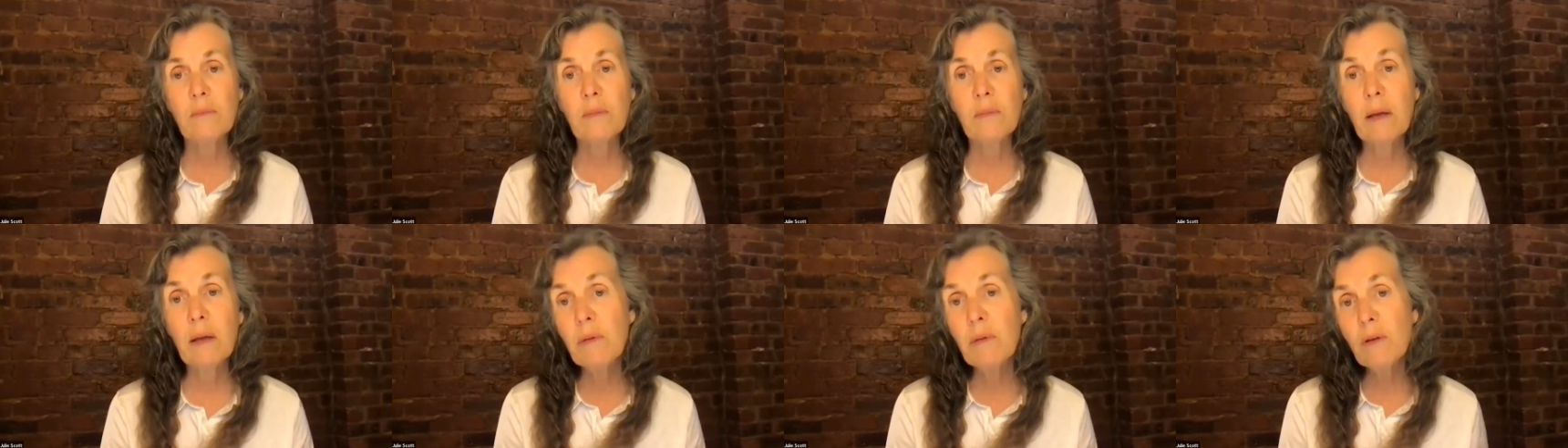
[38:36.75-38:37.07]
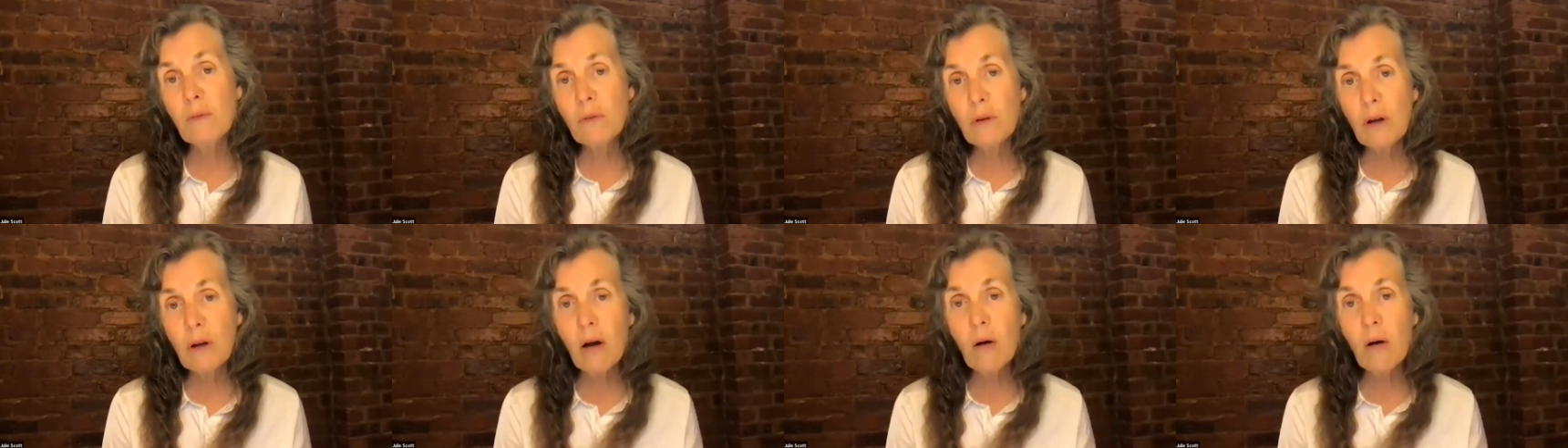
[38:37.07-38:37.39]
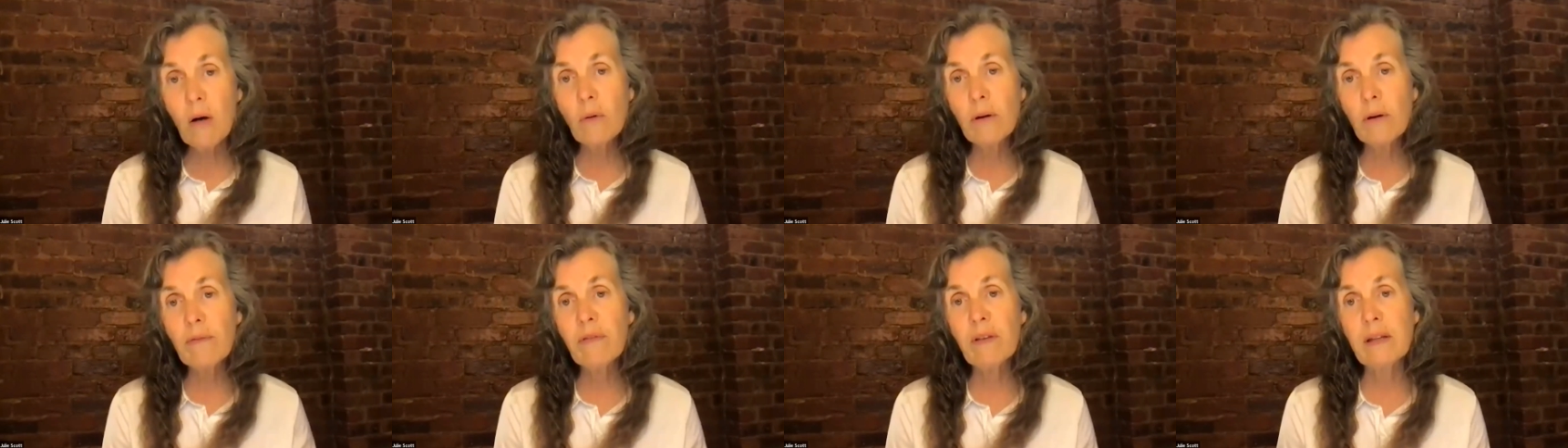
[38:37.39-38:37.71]
Maybe you
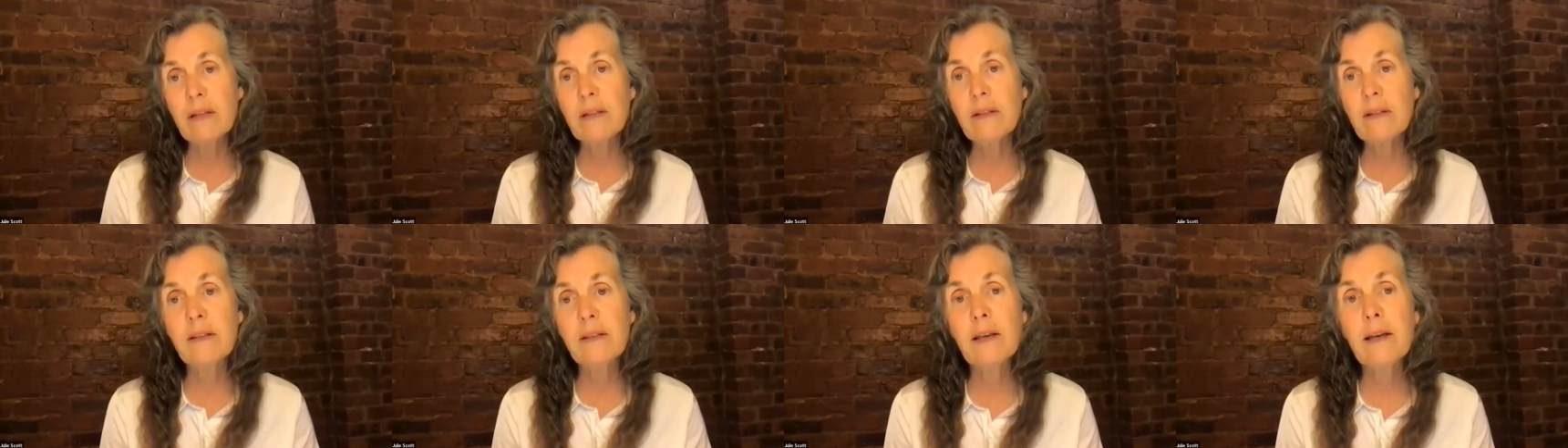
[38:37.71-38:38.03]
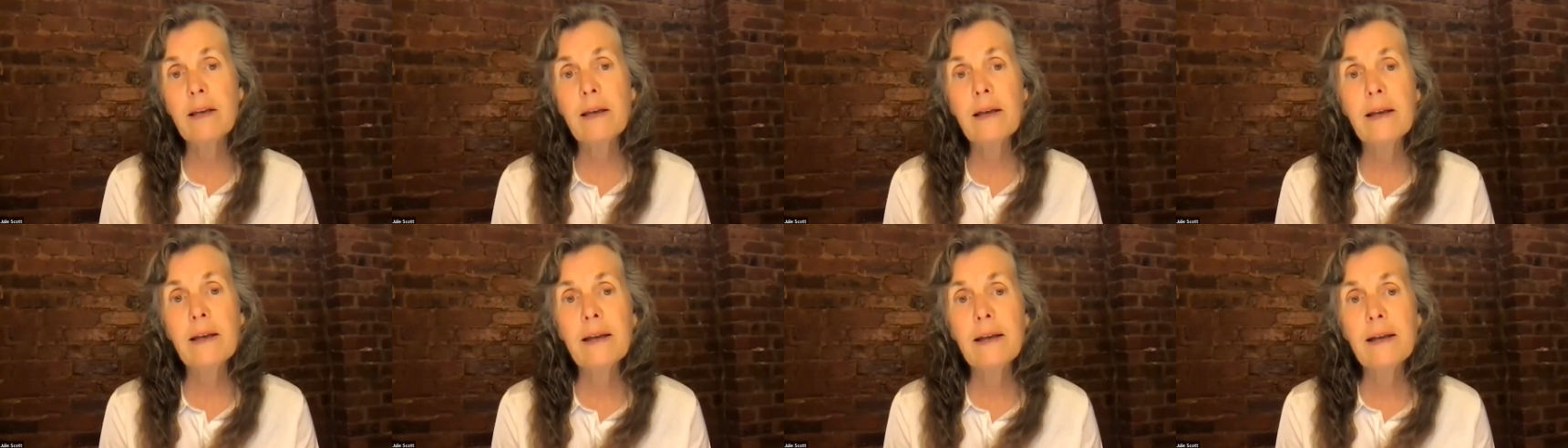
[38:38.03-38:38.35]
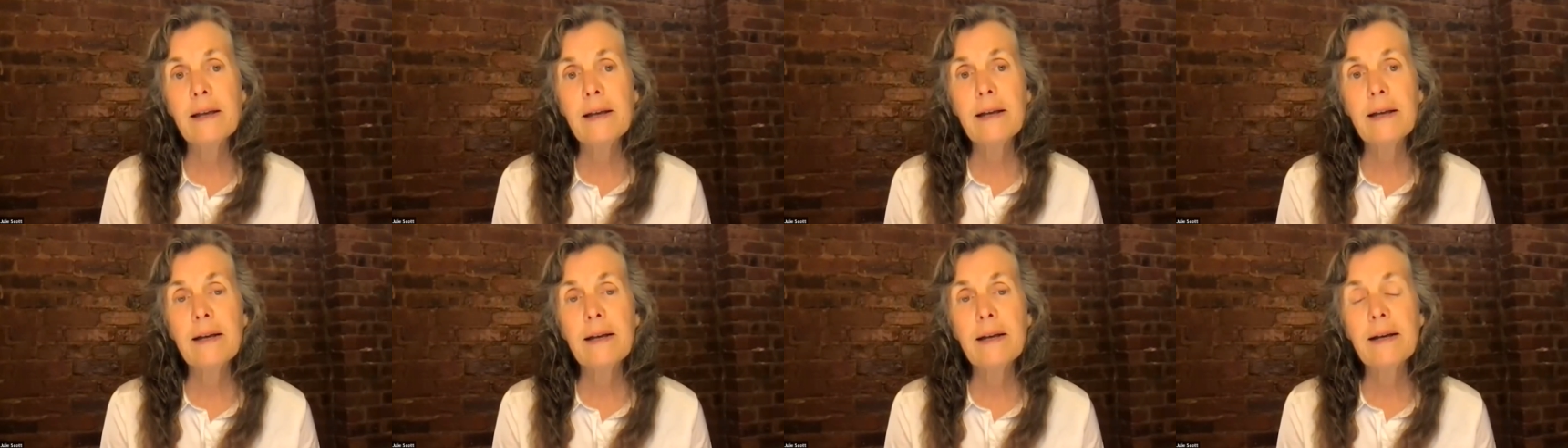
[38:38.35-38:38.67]
know if it's
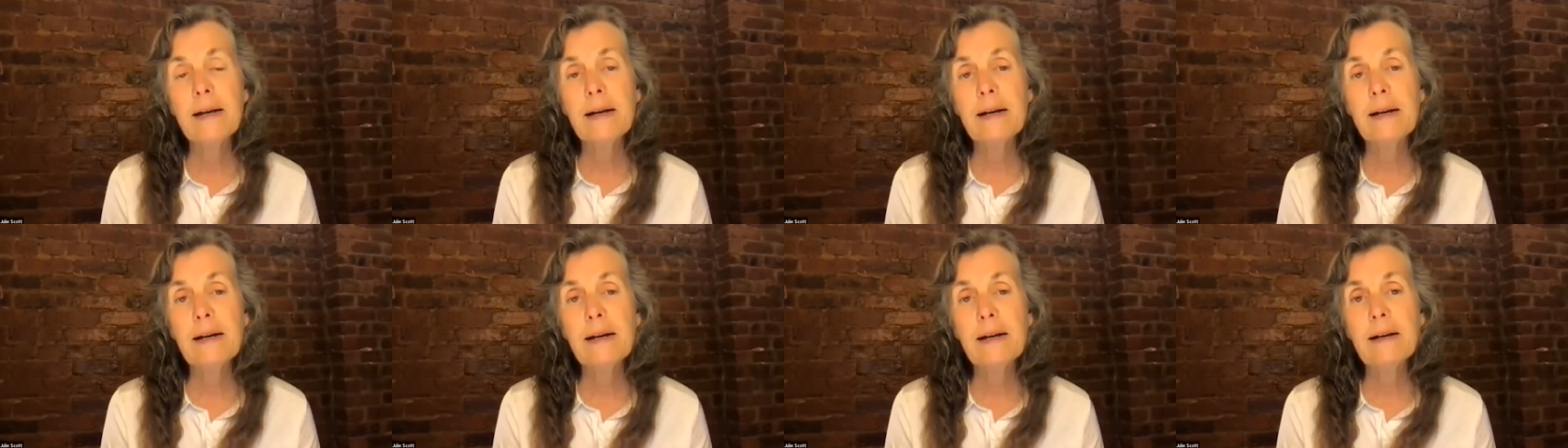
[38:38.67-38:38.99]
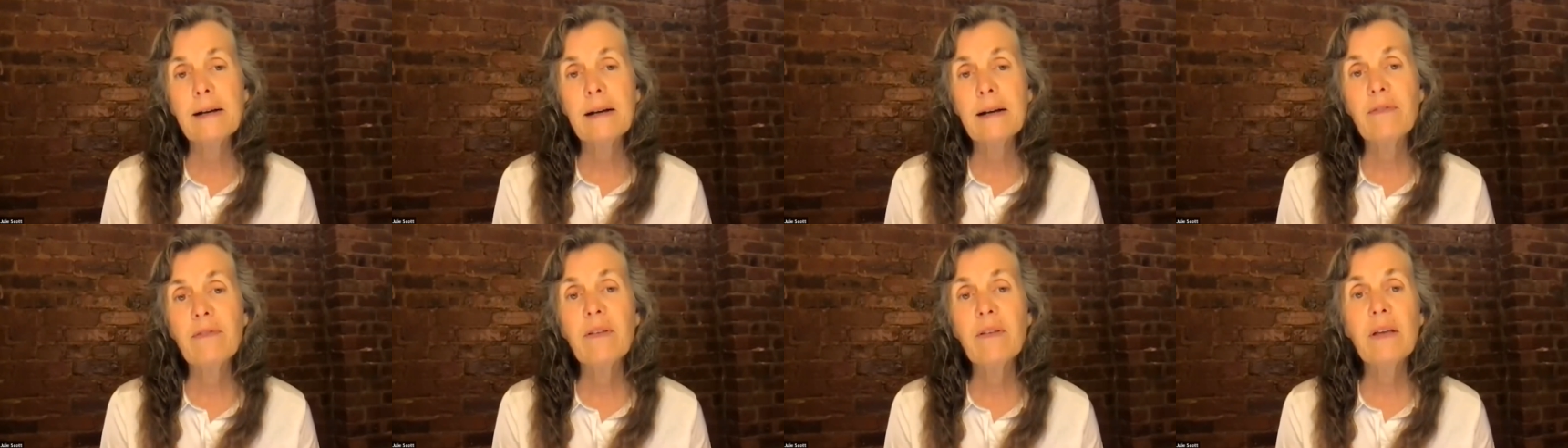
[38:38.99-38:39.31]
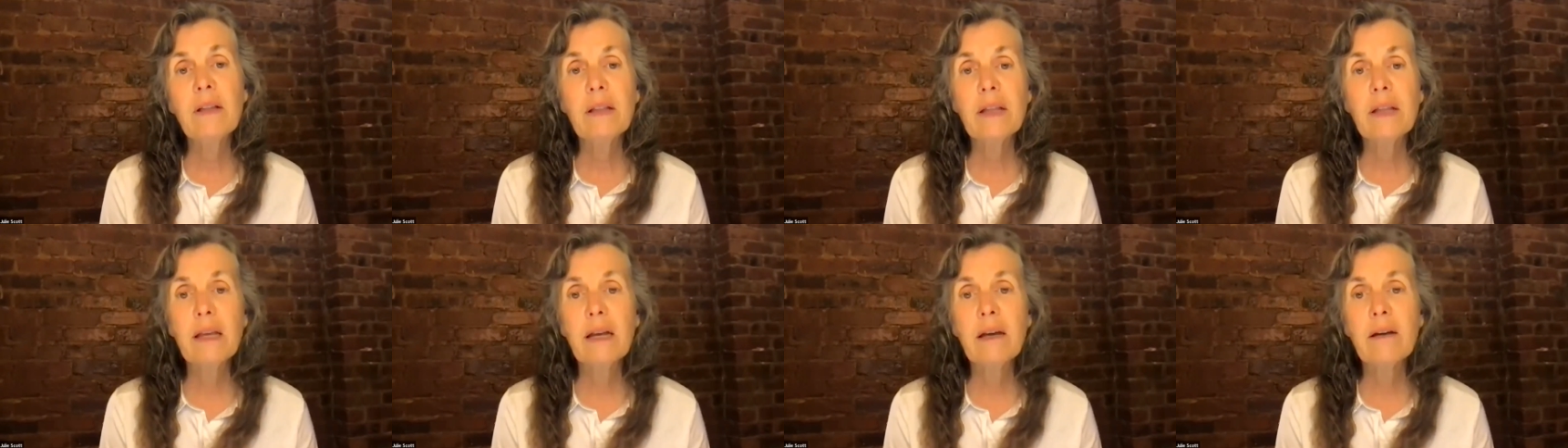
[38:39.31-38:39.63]
uh, a
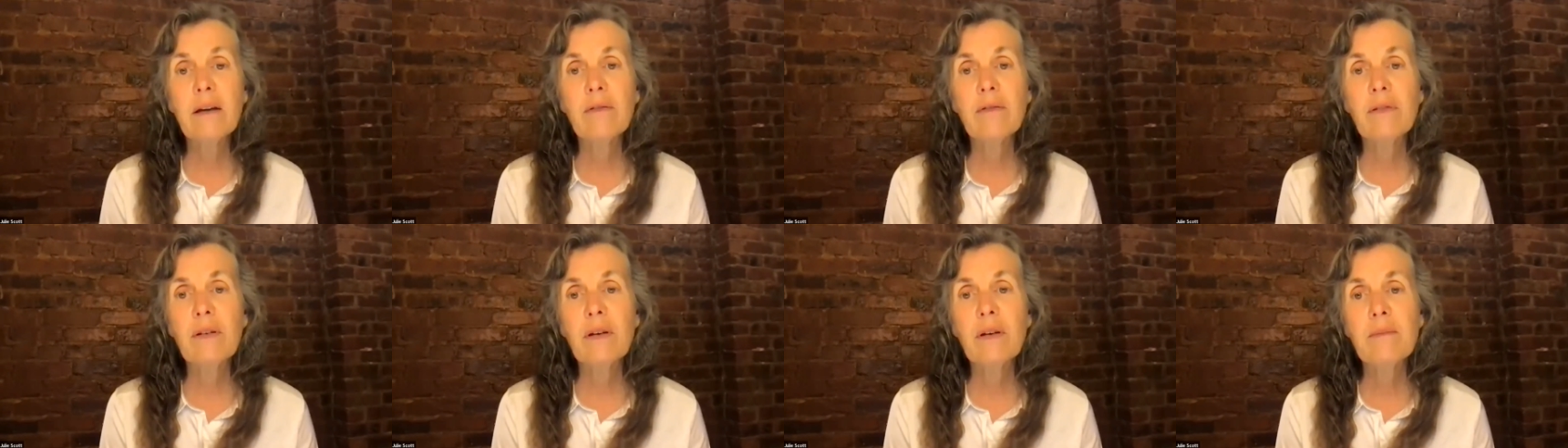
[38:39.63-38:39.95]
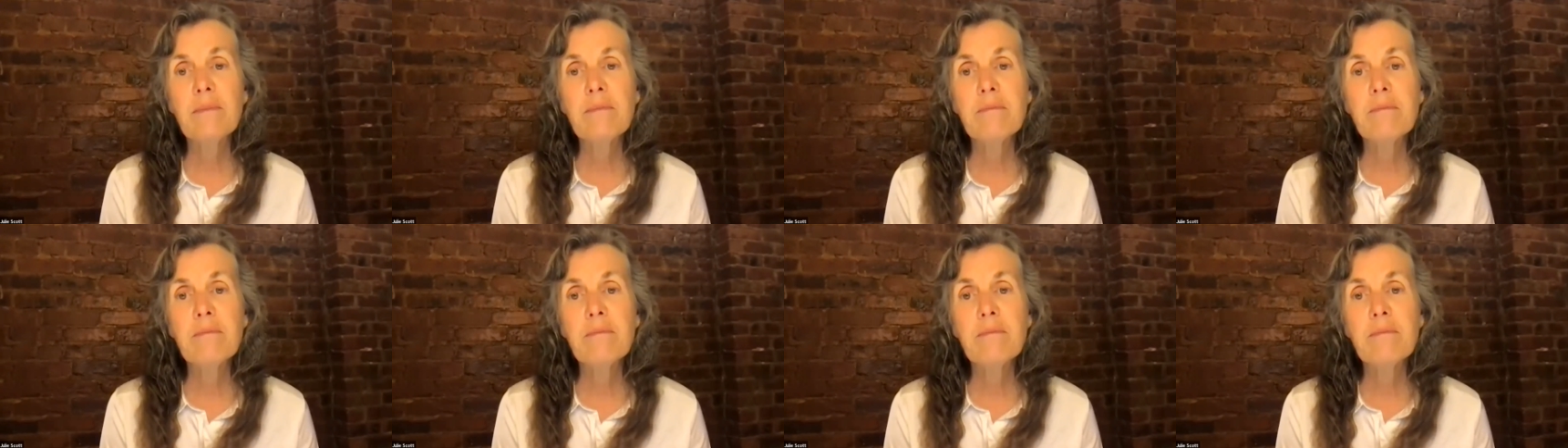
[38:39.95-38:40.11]
feeling of,